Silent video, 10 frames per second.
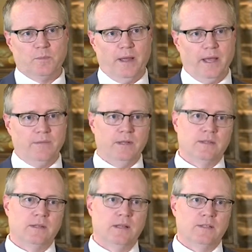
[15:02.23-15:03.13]
by
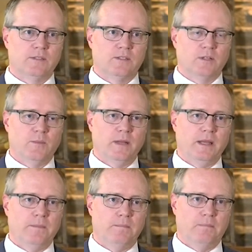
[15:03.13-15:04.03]
having so
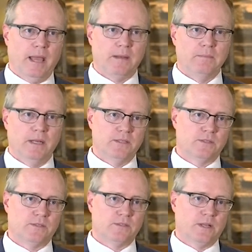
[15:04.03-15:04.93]
many bad
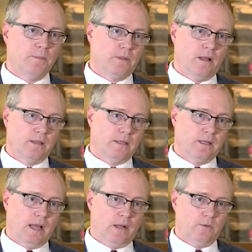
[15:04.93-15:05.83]
ministers, some thought that de
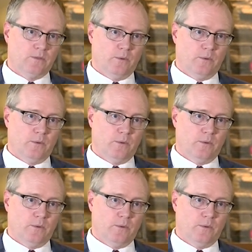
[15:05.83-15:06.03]
Cock was